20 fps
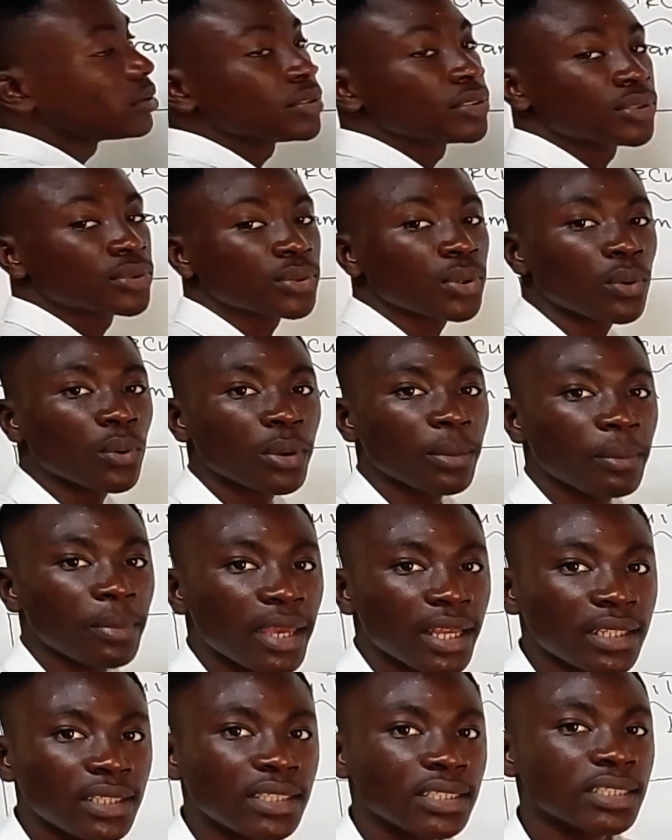So we
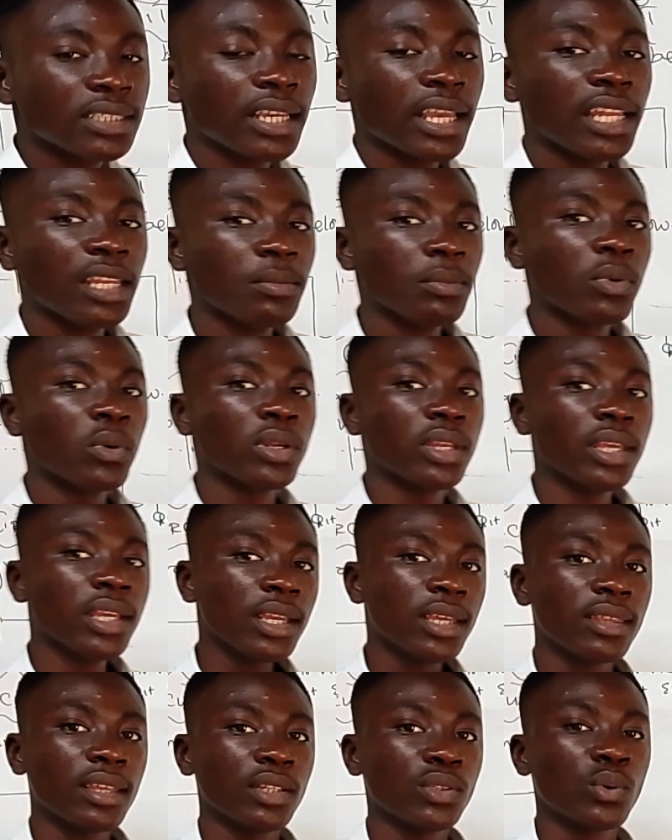made a
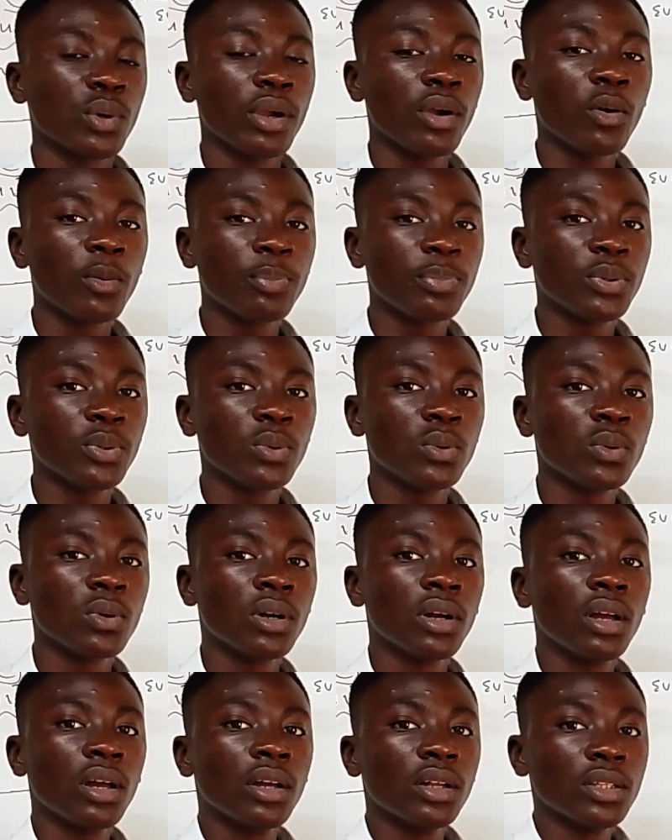mnemonic that will help you
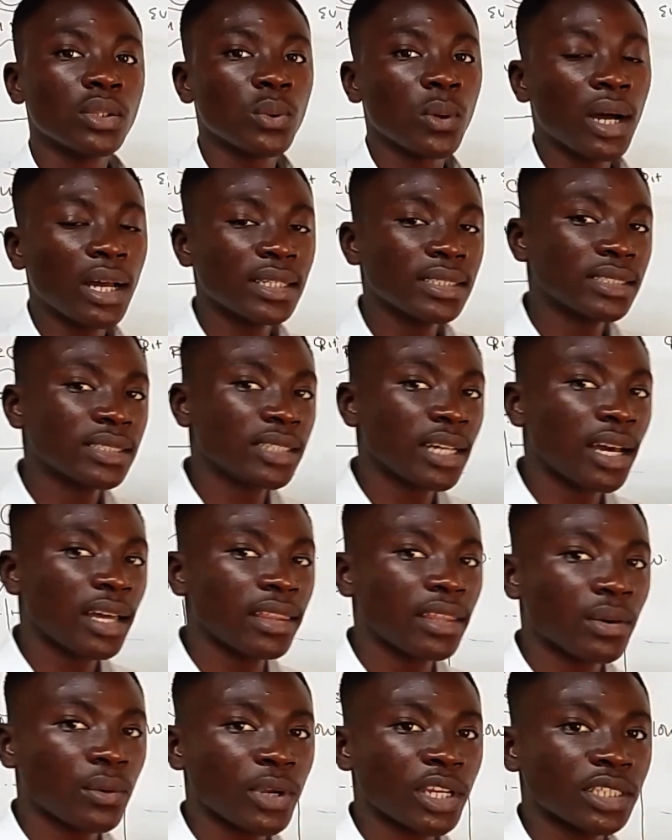to answer
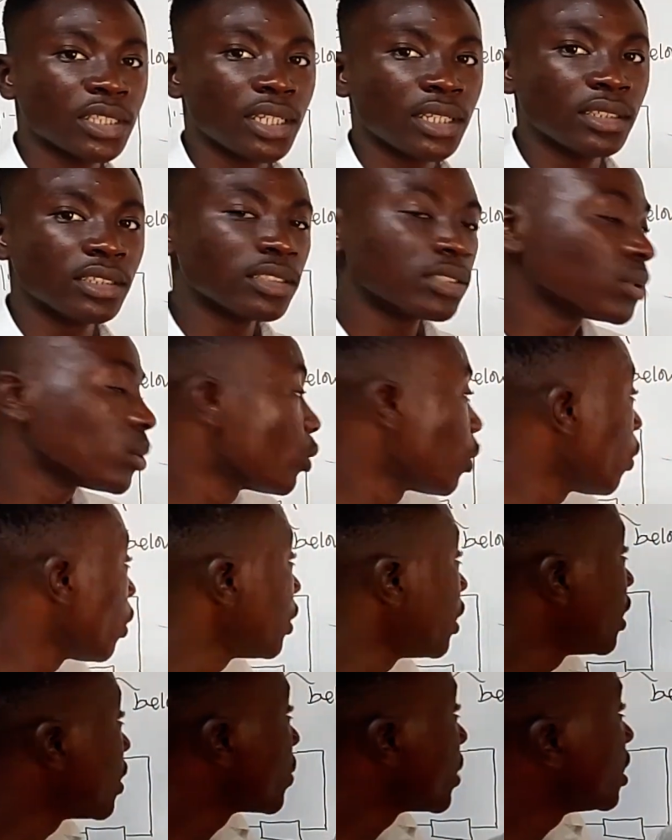the question. So
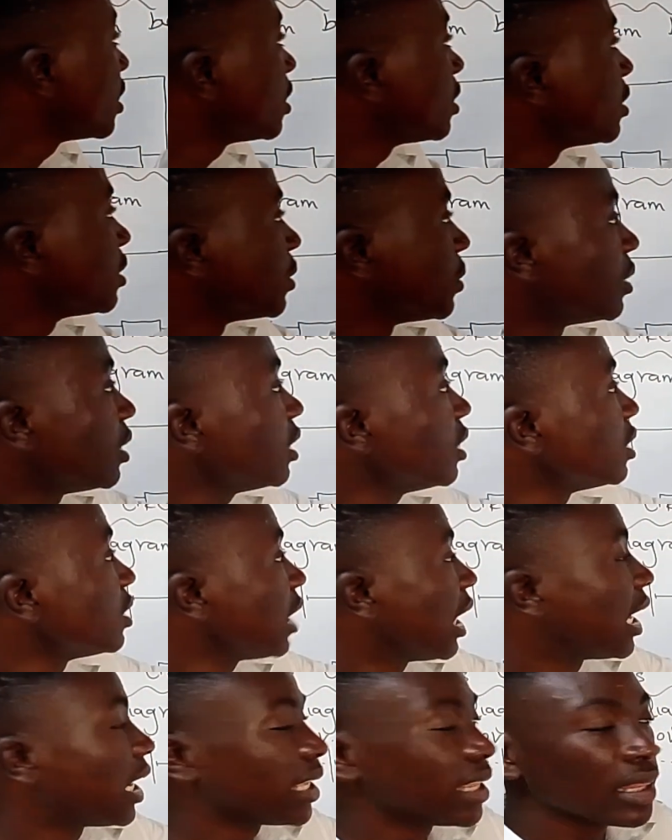all the equations you need
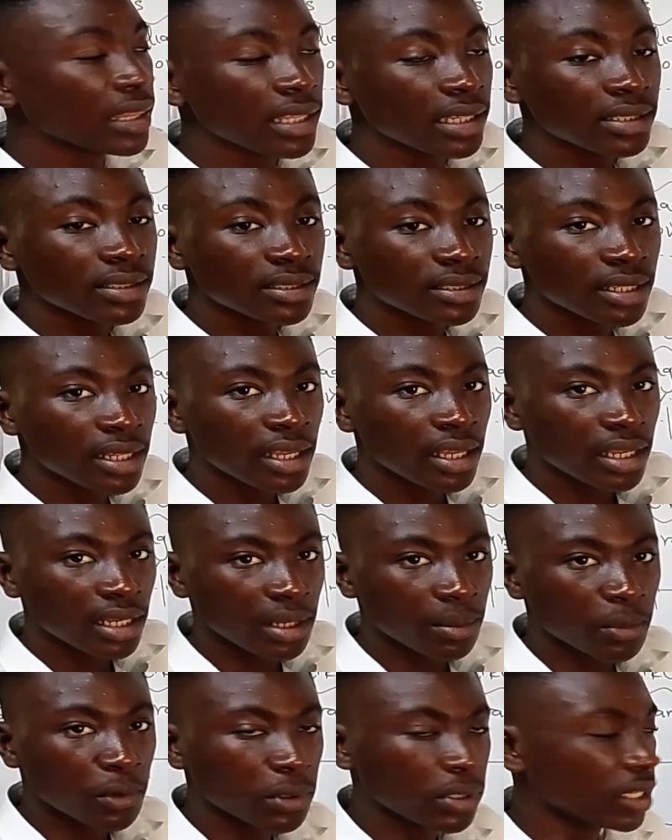are in this
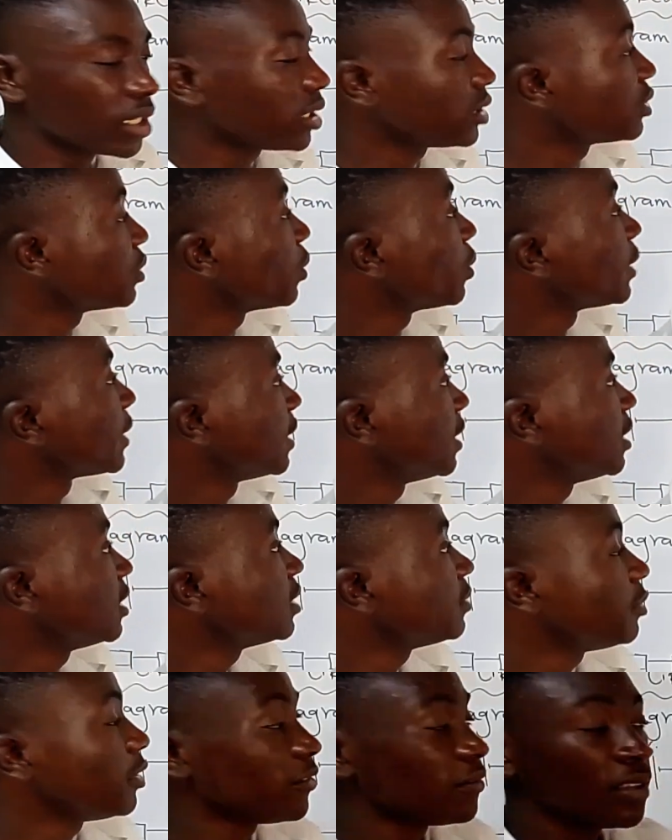mnemonic. So it
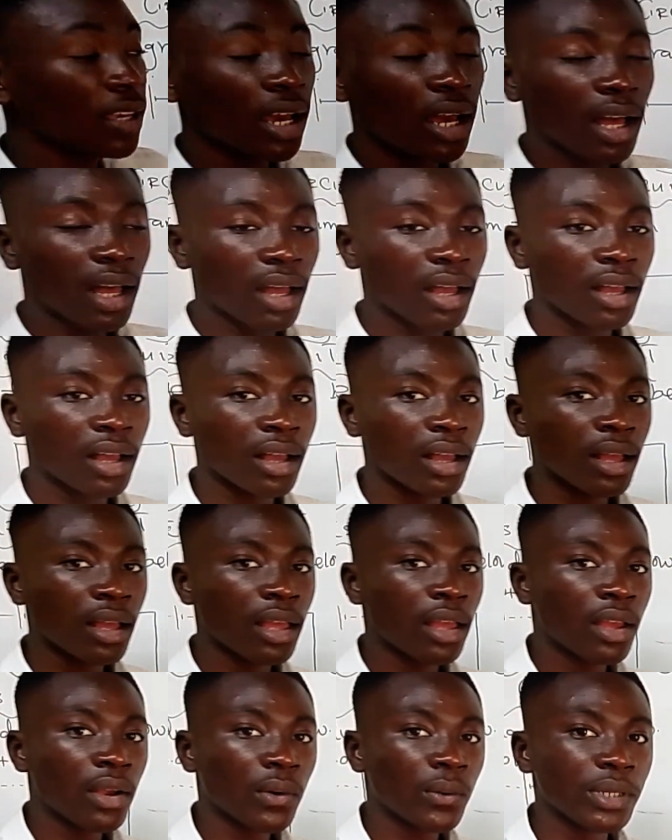is PVR,
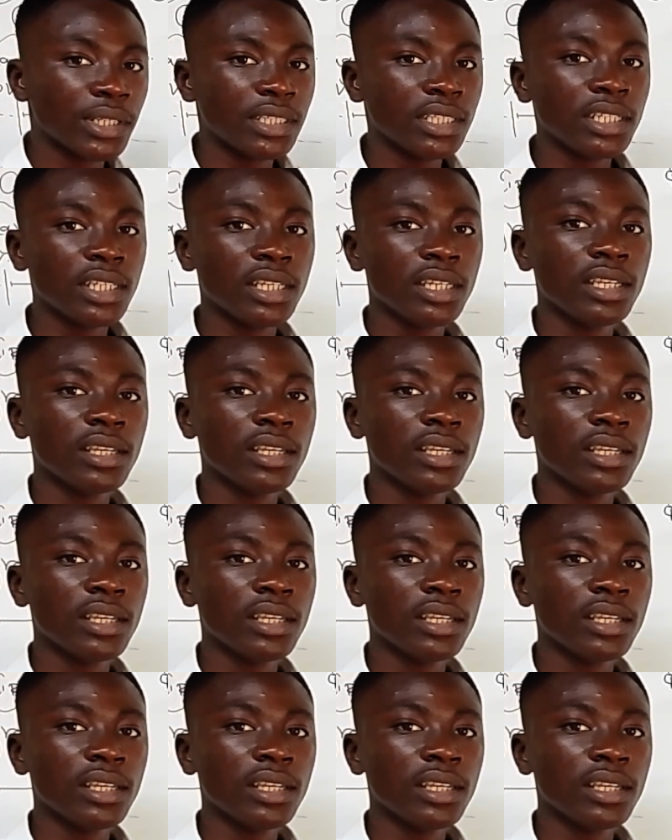PT,